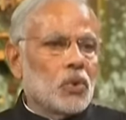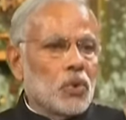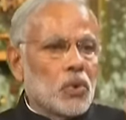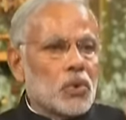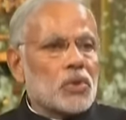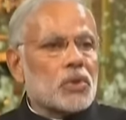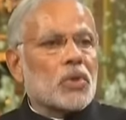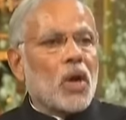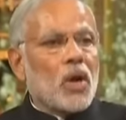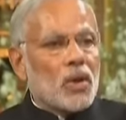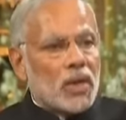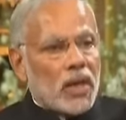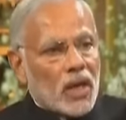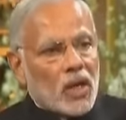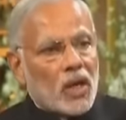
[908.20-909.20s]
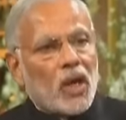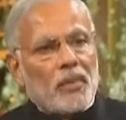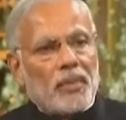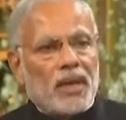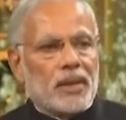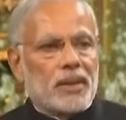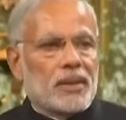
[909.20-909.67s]
2 strong
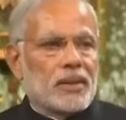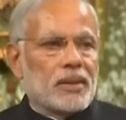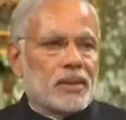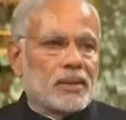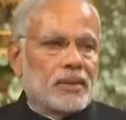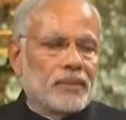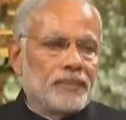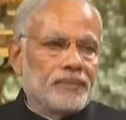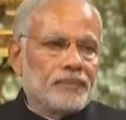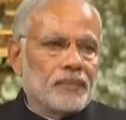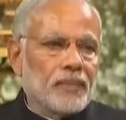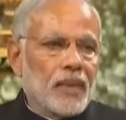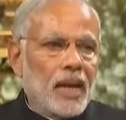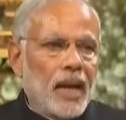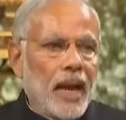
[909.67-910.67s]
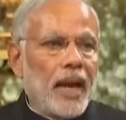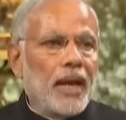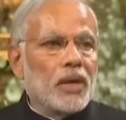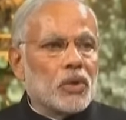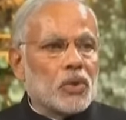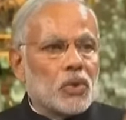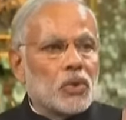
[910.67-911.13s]
economies,
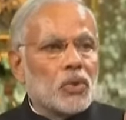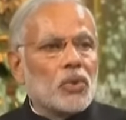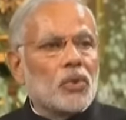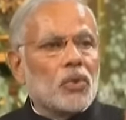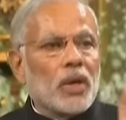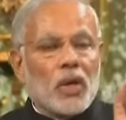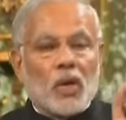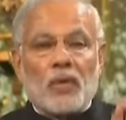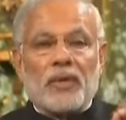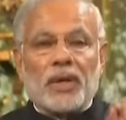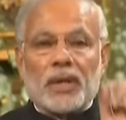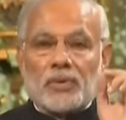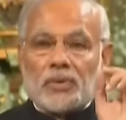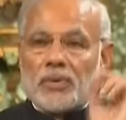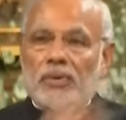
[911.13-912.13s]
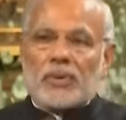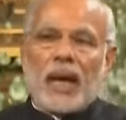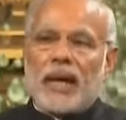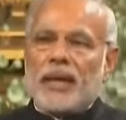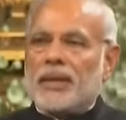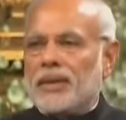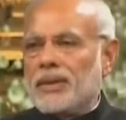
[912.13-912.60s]
and 2 innovative
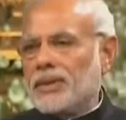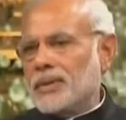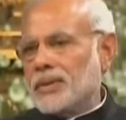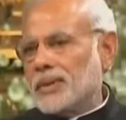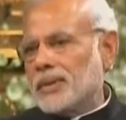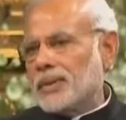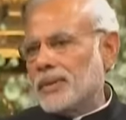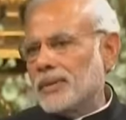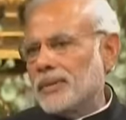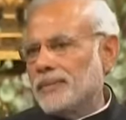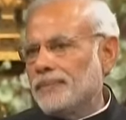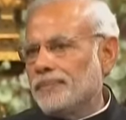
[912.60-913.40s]
societies.